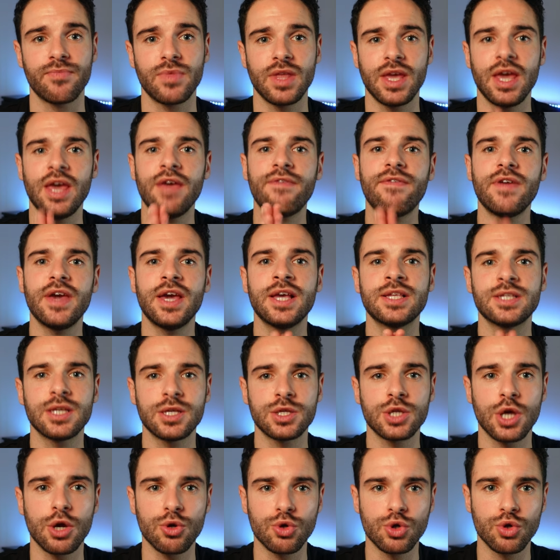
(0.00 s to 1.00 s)
If it is a
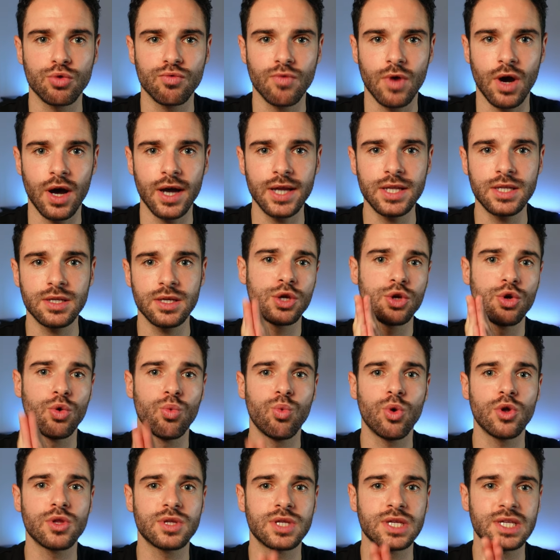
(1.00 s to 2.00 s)
social ride, you'll
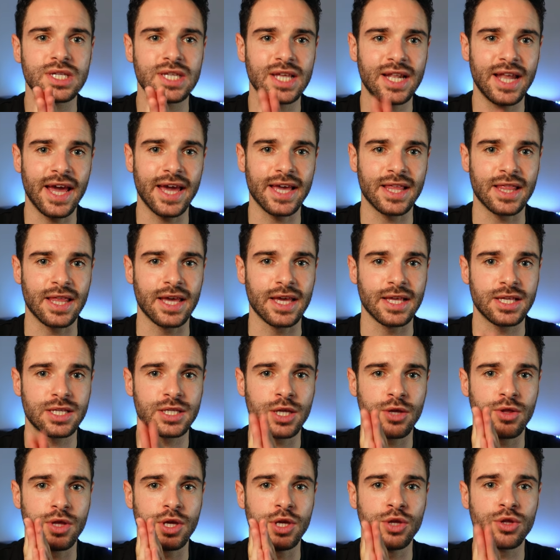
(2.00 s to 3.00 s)
want to select this
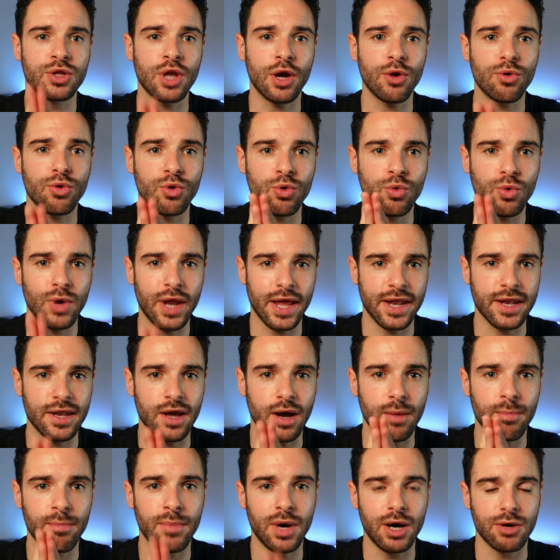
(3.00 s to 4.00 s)
so that you don't all end
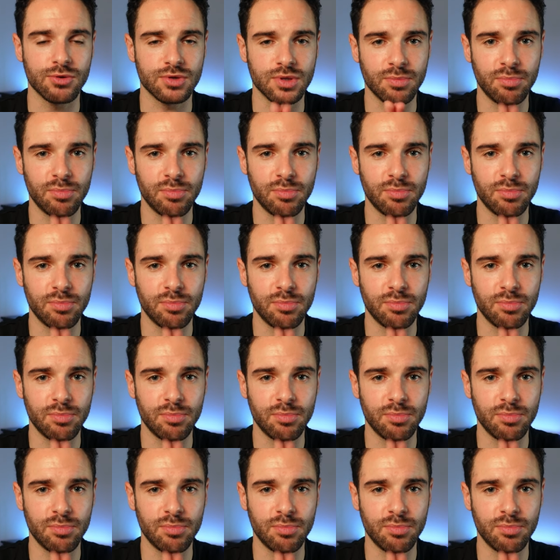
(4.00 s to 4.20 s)
up miles